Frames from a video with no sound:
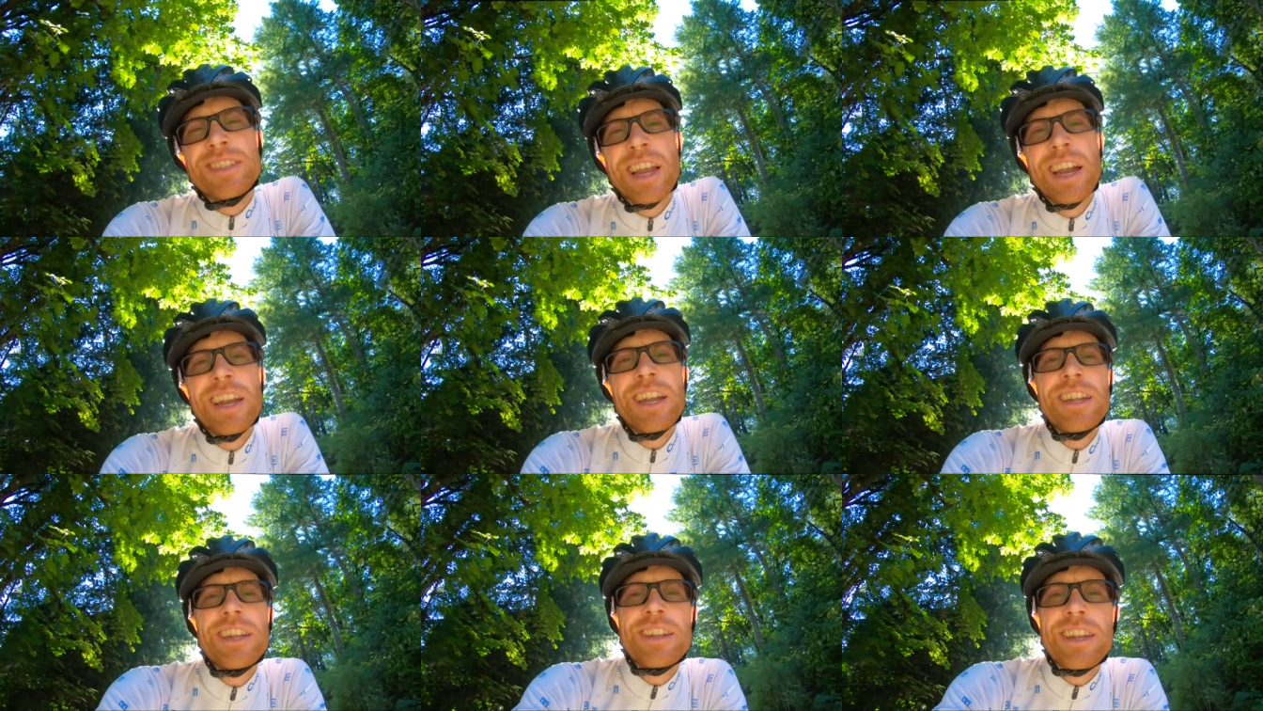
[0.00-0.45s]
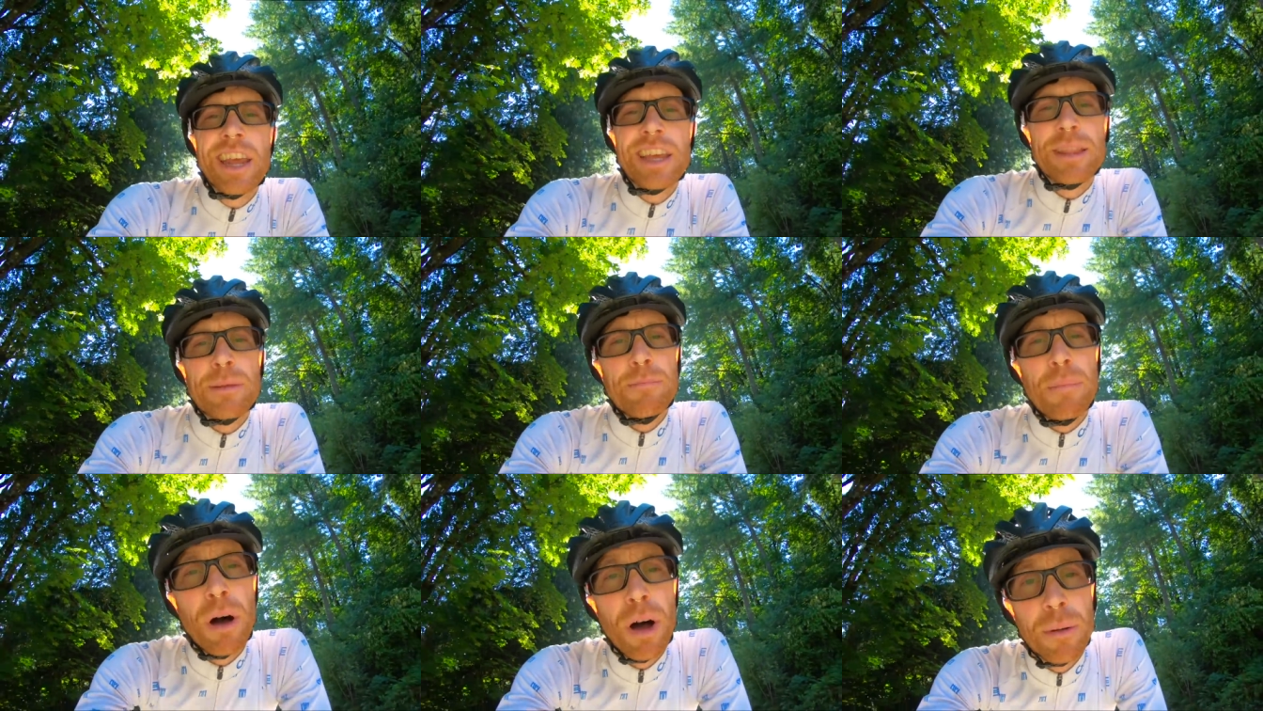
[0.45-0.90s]
Decided to
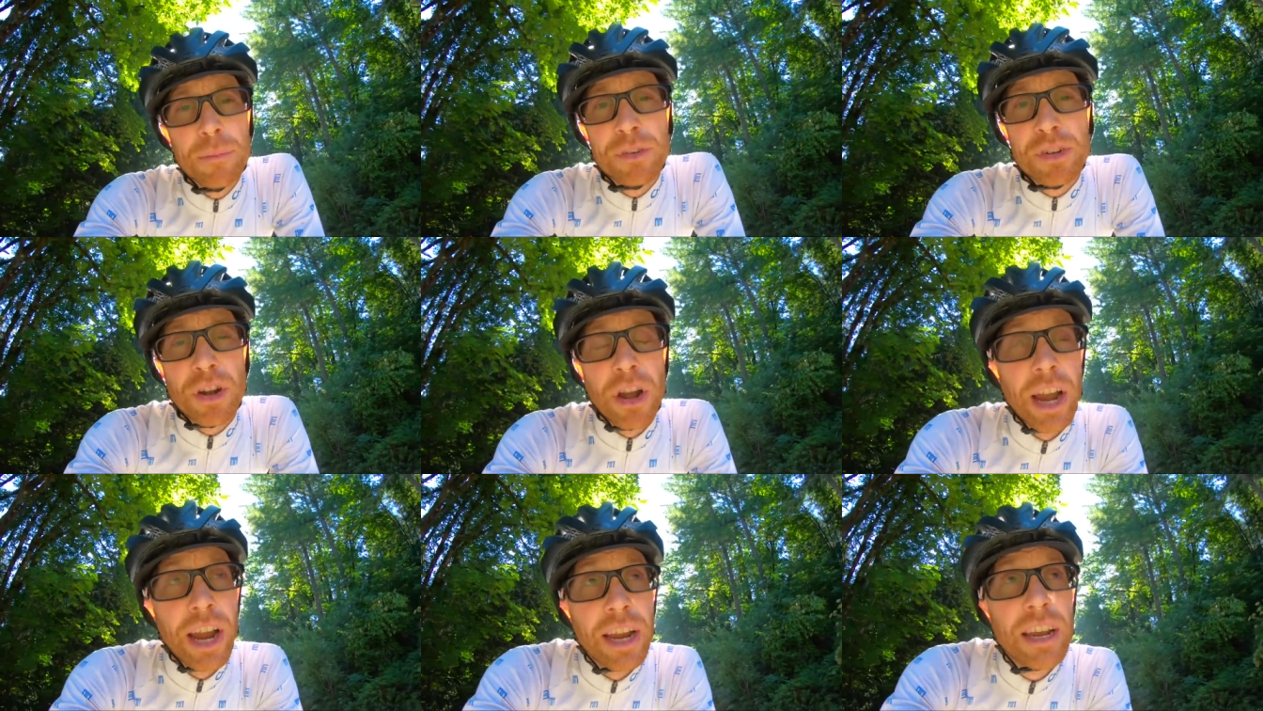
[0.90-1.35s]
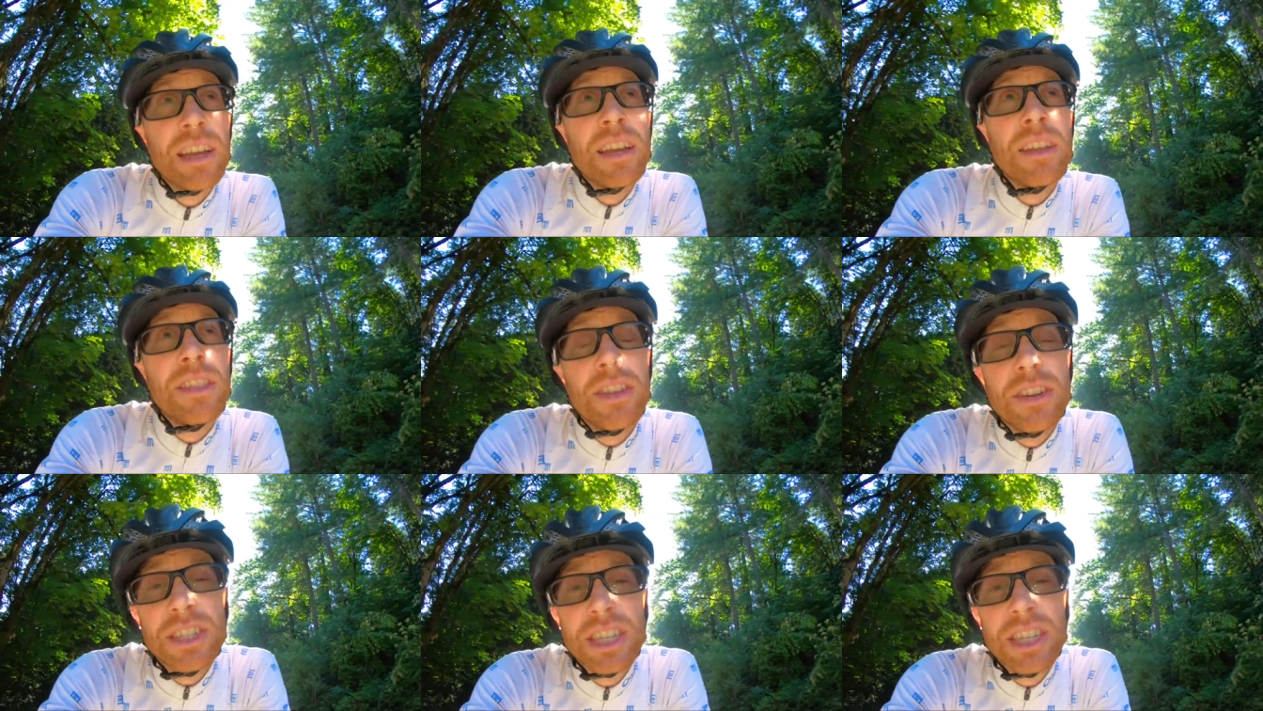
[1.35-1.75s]
take the bomb track.